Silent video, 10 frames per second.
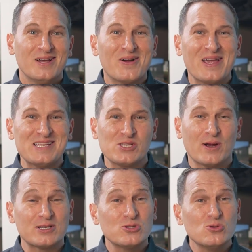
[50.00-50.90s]
Okay, so
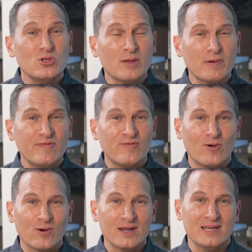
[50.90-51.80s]
our tool number
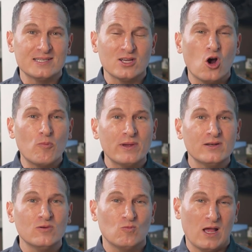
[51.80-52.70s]
4 is
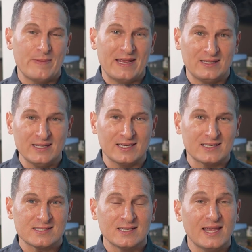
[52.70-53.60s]
Open Web
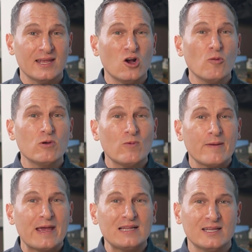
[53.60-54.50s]
Analytics. And Open
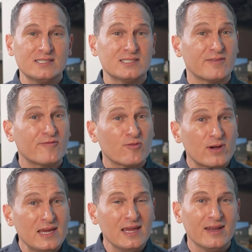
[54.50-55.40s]
Web Analytics is a
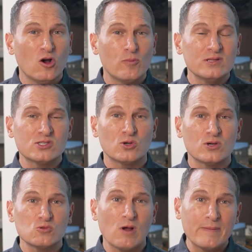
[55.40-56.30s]
free and open
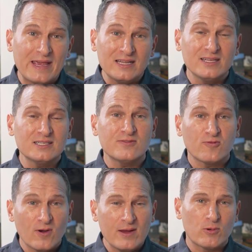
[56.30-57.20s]
source web analytics
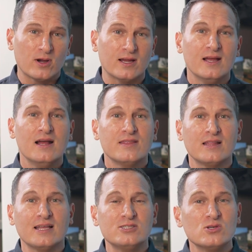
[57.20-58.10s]
framework
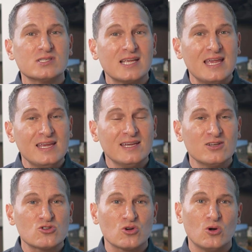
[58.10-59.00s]
that lets you stay in
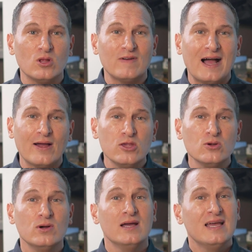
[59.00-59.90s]
control of how
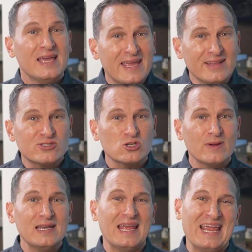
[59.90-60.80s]
you
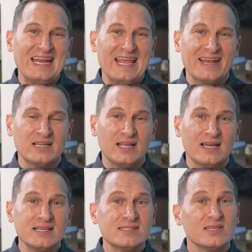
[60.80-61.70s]
instrument and
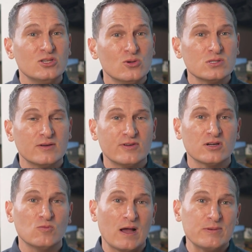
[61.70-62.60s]
analyze the use of
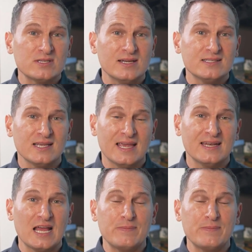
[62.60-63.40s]
your websites and